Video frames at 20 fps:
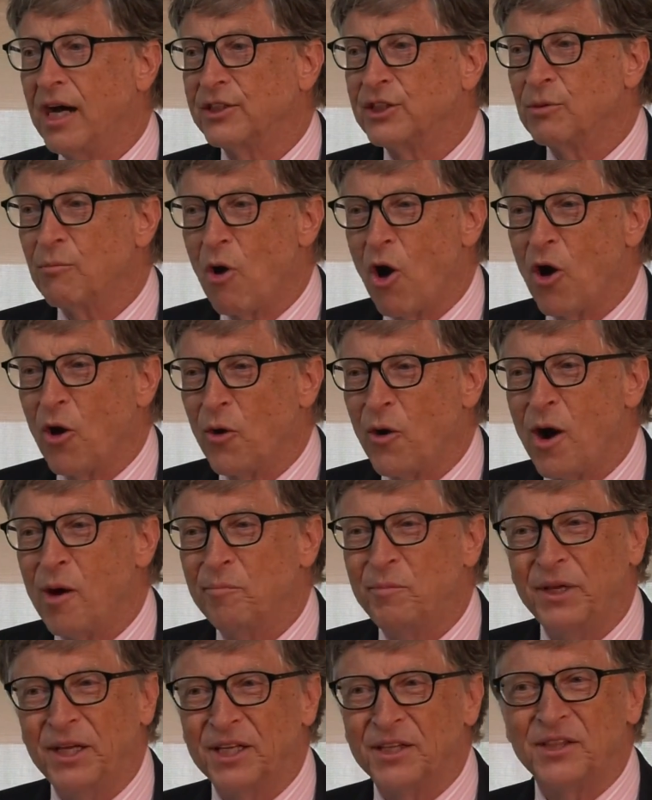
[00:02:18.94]
tomorrow I'll
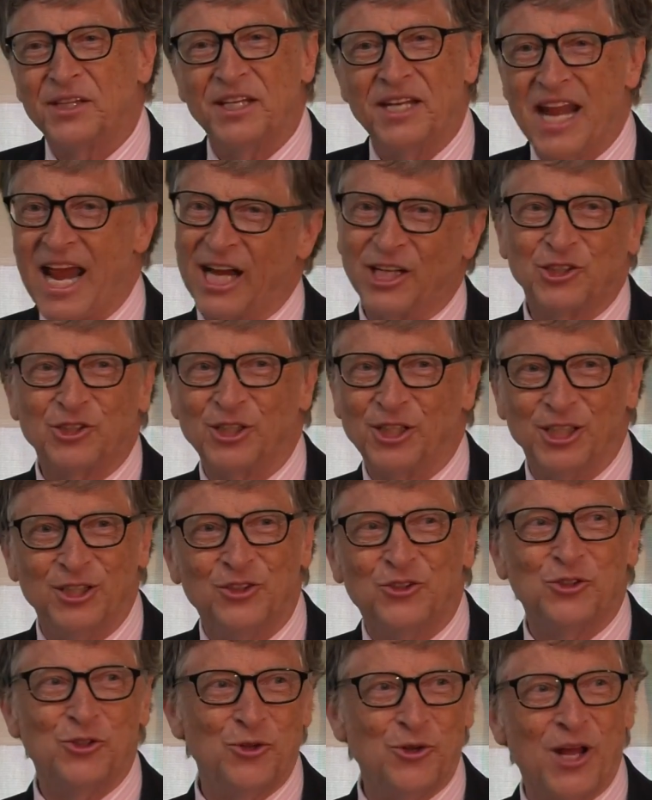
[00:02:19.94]
be at the National
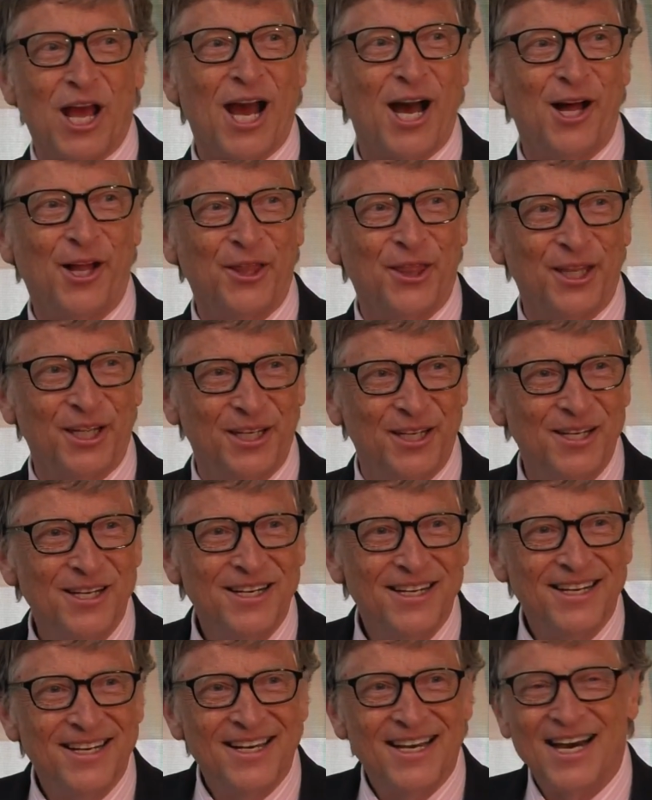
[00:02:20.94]
Institute of Health, and
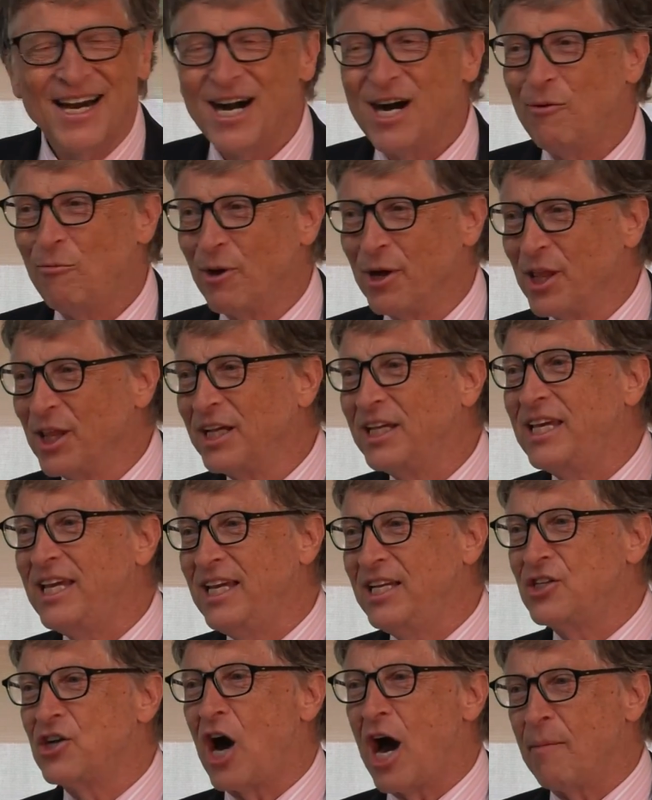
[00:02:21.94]
one of the
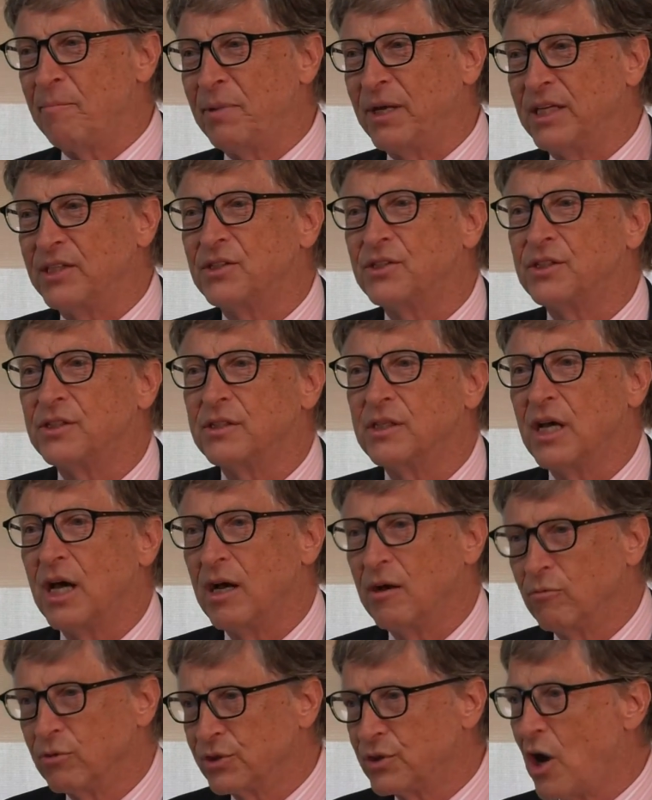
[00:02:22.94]
key topics
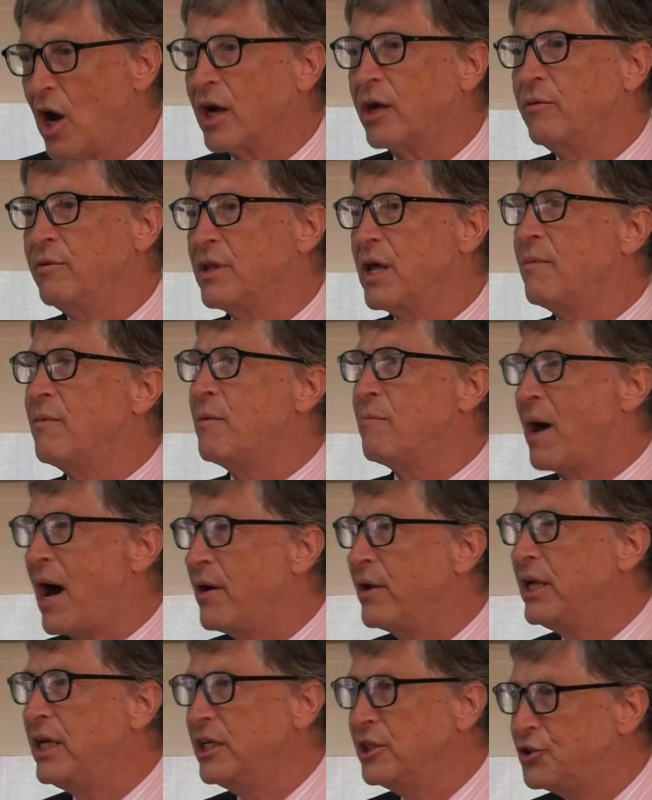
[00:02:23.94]
we're talking to them
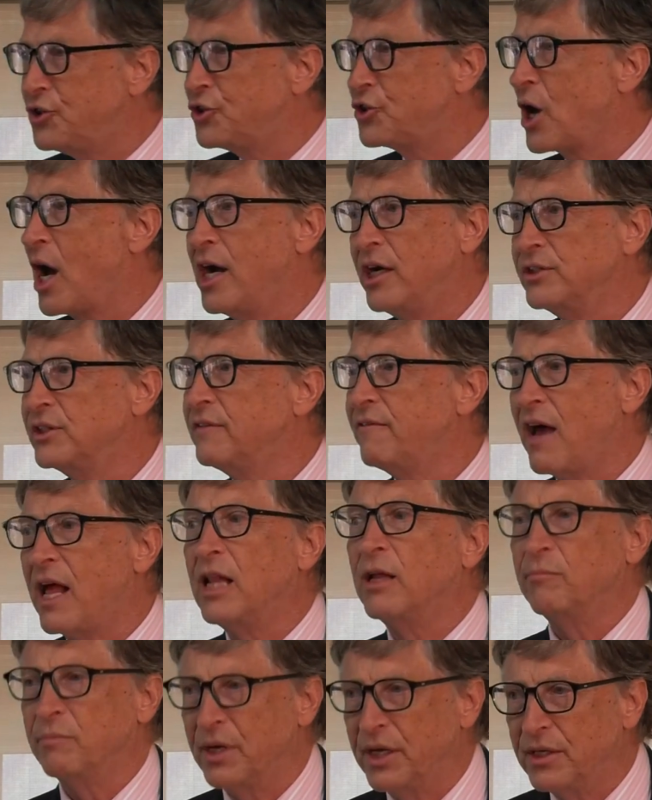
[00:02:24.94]
about is child
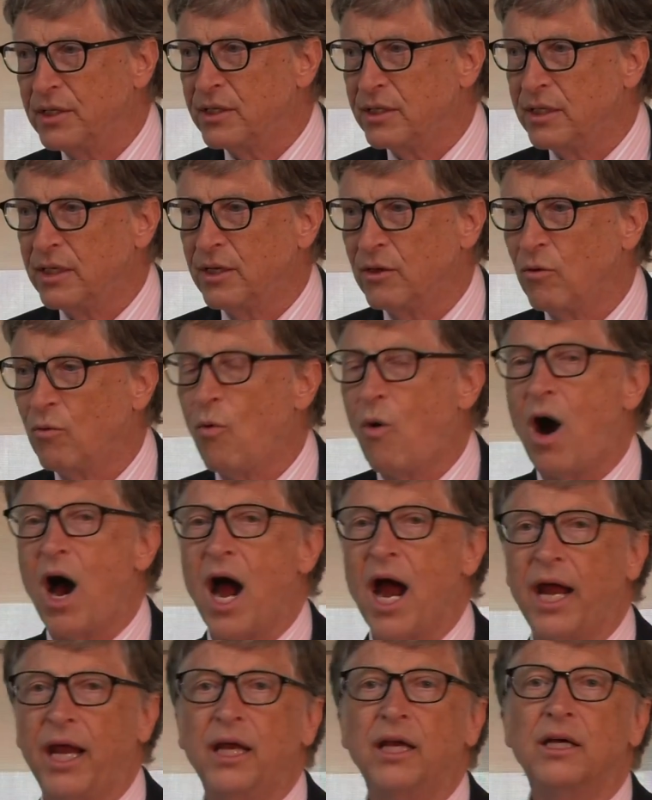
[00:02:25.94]
development. You know,
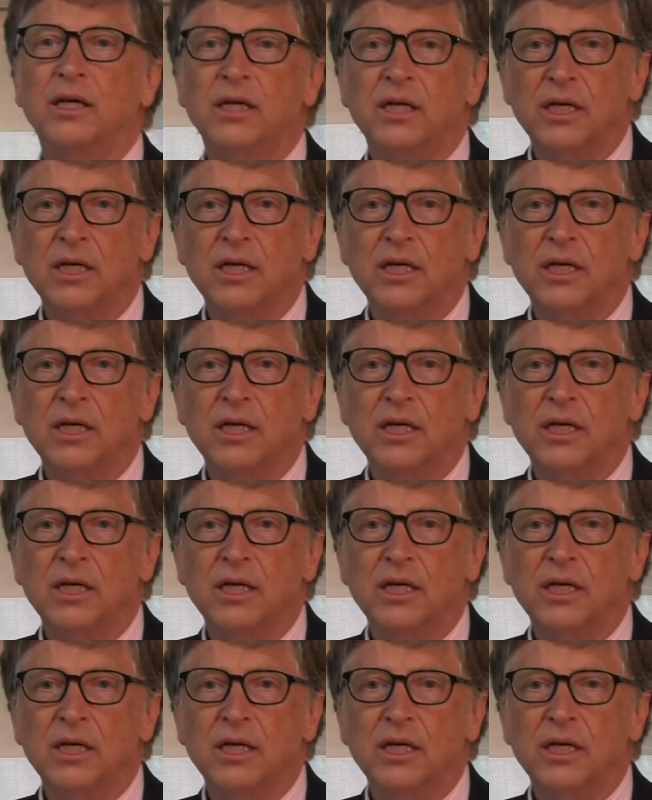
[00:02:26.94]
why